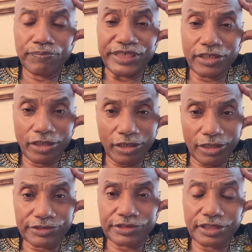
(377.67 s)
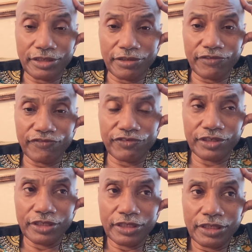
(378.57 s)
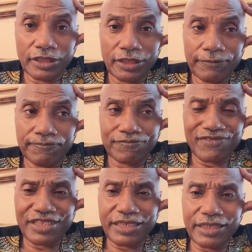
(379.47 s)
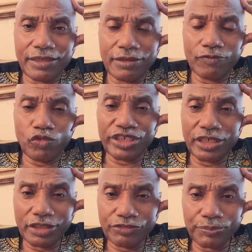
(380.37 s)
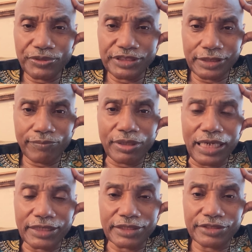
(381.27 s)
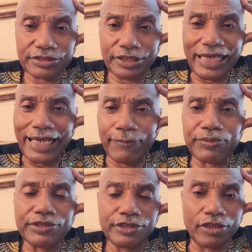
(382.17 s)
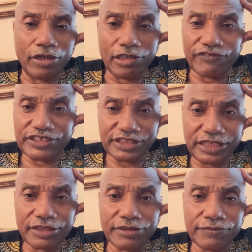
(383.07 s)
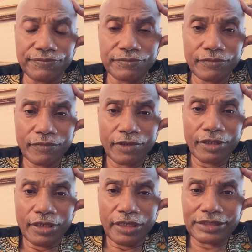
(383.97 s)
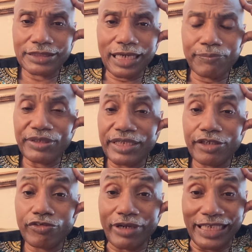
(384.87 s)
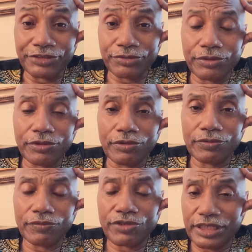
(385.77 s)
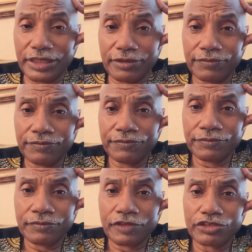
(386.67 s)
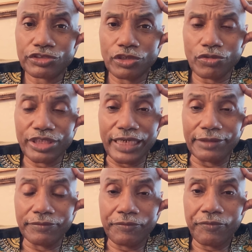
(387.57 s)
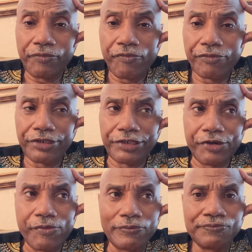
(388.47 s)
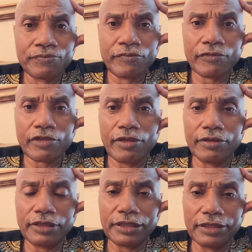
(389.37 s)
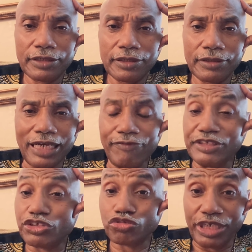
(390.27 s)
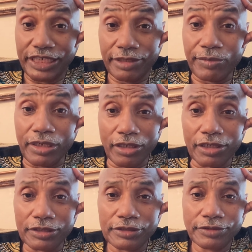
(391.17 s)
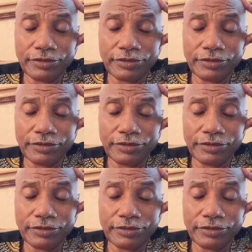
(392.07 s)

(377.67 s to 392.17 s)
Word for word: because of the 100% blockage happened all of a sudden. It's not been a gradual thing, so that um, uh, I've been straining my heart.